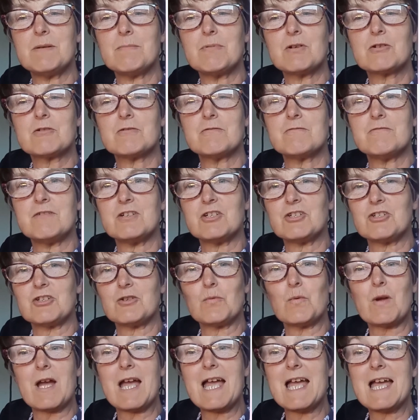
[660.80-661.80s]
biblical
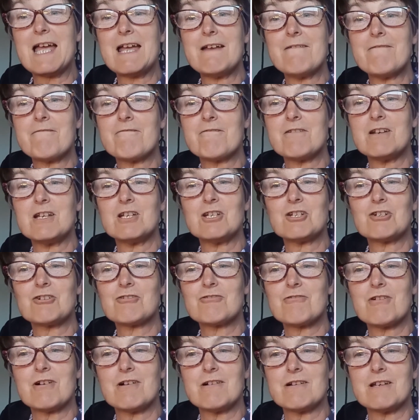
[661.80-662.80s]
vision where every
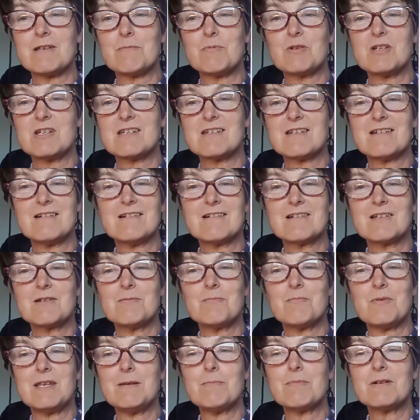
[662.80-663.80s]
tribe and tongue
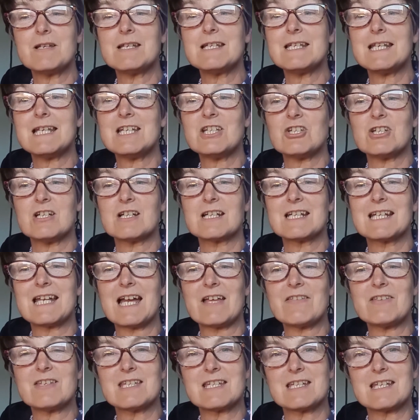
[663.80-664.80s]
and people and nation are
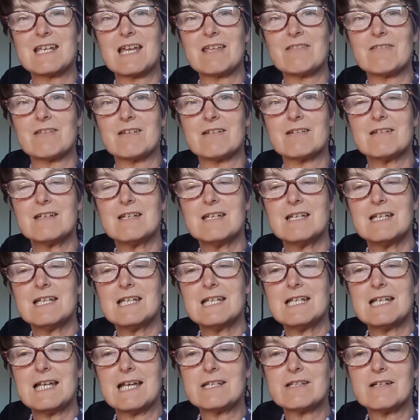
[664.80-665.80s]
gathered together
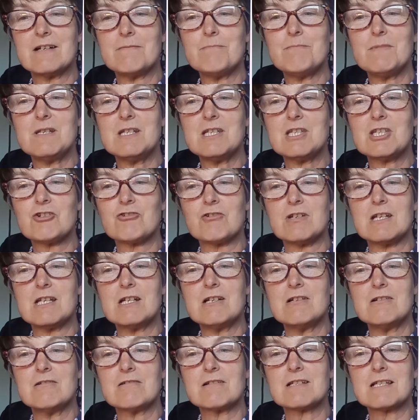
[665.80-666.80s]
and our ministry
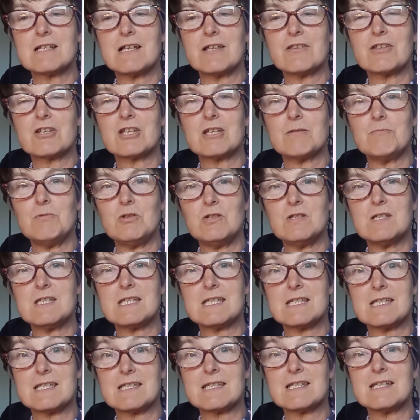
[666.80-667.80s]
looks like the
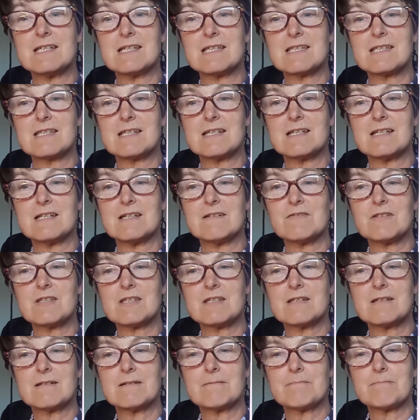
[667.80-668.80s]
communities it
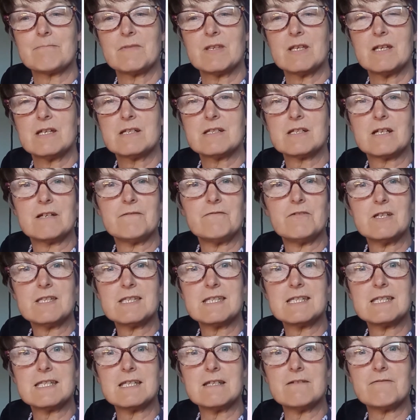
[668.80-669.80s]
serves.
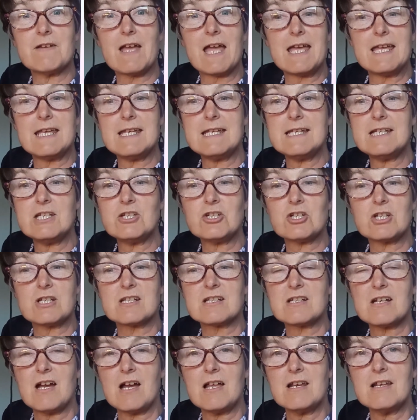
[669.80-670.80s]
Diversity of age
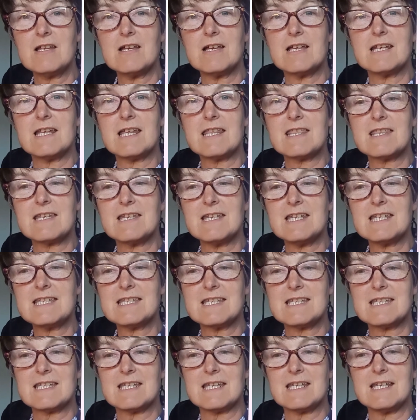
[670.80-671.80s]
and colour and
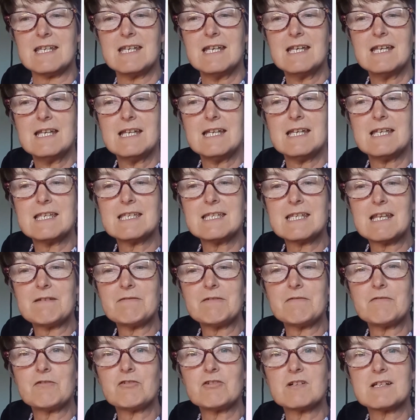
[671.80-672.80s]
ethnicity is
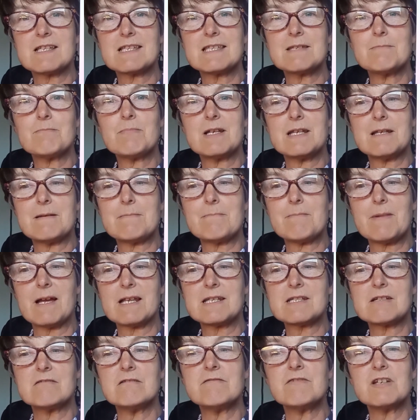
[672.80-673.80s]
never for us simply a
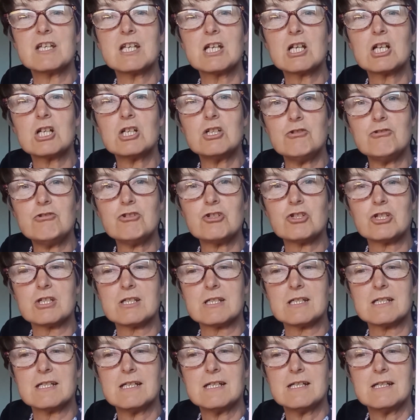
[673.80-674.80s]
matter of
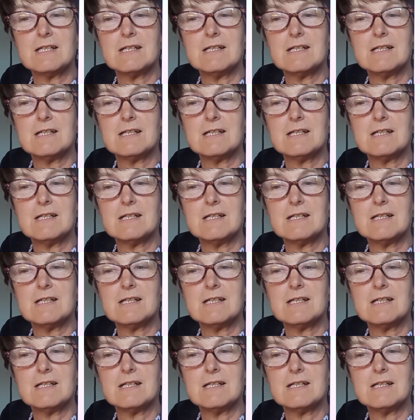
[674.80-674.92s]
inclusion.